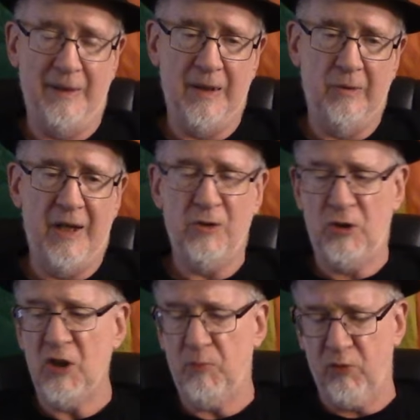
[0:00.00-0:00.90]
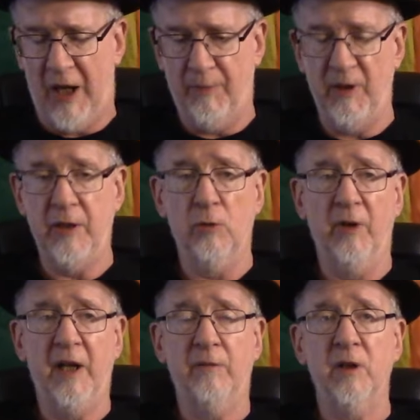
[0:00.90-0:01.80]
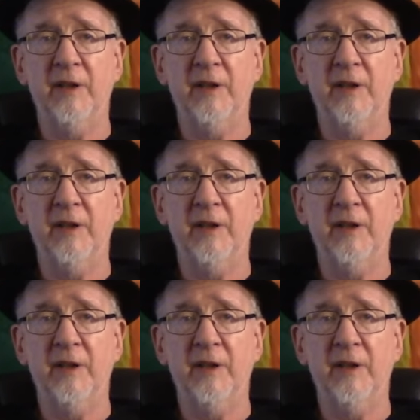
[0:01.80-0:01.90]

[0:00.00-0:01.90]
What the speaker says: You know, she's property or whatever.